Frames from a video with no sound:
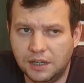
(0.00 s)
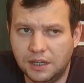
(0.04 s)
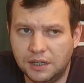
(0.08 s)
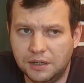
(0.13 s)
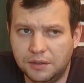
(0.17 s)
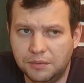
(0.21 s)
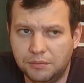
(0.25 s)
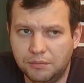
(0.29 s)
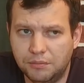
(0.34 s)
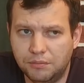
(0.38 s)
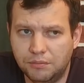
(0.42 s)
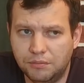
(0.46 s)

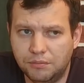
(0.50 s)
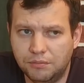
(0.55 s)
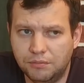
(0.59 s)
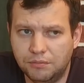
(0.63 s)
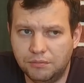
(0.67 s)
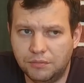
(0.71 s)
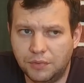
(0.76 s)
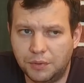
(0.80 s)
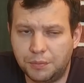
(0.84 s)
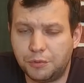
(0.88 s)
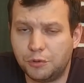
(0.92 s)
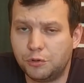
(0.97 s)
I'm
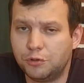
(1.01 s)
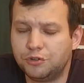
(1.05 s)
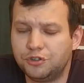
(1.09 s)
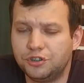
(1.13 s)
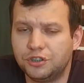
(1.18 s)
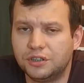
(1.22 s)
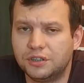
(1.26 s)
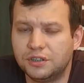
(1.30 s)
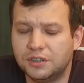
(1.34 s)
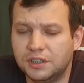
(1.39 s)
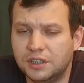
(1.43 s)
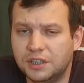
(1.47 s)

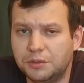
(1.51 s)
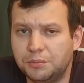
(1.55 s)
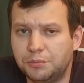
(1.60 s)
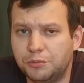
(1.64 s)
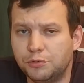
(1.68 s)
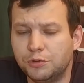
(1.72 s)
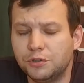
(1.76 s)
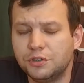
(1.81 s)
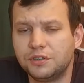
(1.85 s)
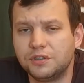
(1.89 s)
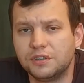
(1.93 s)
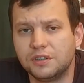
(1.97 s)
approaching an
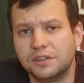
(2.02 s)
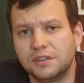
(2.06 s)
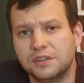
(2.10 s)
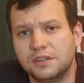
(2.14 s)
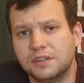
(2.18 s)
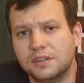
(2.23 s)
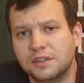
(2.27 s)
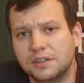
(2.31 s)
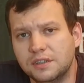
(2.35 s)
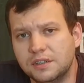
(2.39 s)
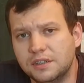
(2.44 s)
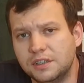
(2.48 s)
airport, and
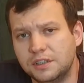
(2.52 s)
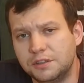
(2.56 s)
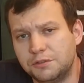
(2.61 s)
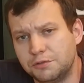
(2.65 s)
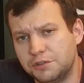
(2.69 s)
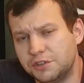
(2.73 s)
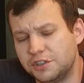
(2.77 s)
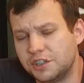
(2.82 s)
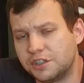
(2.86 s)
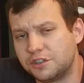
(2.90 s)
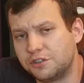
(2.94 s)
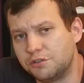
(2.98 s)
it
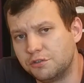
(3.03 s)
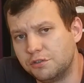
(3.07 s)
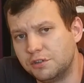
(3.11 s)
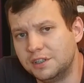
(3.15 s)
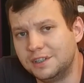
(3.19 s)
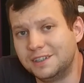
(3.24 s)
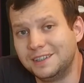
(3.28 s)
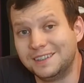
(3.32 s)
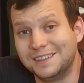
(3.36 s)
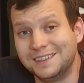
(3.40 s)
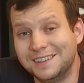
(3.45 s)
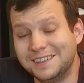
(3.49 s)
was actually
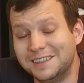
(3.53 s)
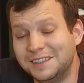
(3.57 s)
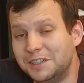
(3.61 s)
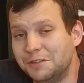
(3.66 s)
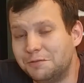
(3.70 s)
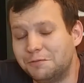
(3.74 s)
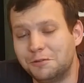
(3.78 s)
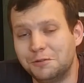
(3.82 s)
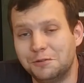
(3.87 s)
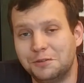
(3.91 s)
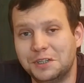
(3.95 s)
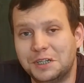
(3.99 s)
a
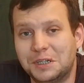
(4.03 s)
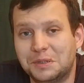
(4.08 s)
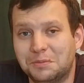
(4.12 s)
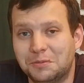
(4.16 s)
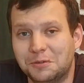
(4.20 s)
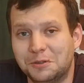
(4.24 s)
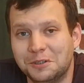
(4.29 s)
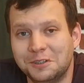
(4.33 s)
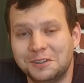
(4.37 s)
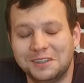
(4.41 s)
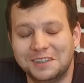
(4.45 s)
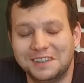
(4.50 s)
different
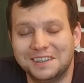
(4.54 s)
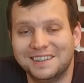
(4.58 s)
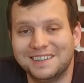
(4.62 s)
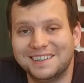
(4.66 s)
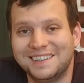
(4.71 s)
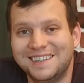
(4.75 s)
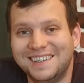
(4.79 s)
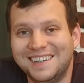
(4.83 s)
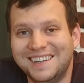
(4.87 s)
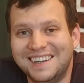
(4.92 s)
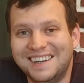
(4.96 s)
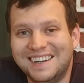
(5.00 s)
airport,
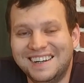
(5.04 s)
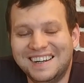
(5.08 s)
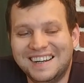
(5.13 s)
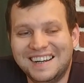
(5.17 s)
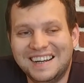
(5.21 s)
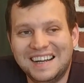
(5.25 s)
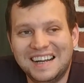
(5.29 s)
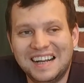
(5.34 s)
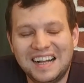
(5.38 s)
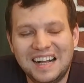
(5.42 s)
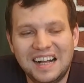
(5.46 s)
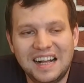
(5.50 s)

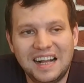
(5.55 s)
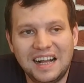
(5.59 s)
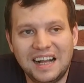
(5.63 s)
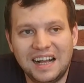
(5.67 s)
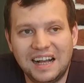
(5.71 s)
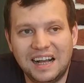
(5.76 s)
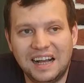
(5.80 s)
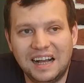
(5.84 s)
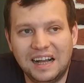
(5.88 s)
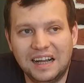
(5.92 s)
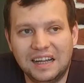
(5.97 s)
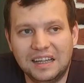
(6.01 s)

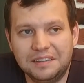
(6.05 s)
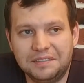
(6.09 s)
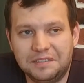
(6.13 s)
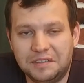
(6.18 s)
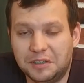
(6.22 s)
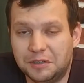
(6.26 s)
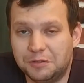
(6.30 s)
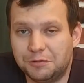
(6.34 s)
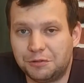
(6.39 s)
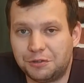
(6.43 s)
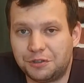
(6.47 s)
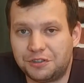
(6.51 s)
and
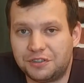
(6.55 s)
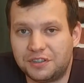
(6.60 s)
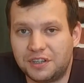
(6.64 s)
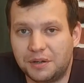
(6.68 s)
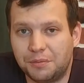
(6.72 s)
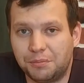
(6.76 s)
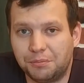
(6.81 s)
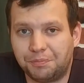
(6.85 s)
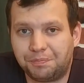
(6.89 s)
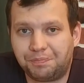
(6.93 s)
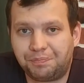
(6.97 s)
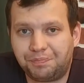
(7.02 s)
there was
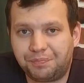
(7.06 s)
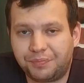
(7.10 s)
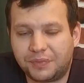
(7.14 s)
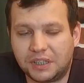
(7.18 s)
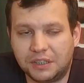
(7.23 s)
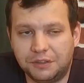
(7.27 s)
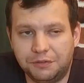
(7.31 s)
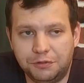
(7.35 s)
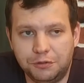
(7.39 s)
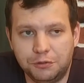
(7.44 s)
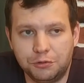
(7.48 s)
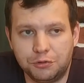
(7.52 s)
some
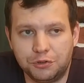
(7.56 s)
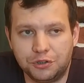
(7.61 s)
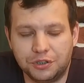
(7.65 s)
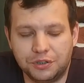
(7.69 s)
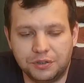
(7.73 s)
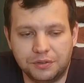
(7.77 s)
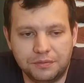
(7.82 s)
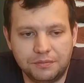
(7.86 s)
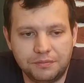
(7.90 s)
confusion.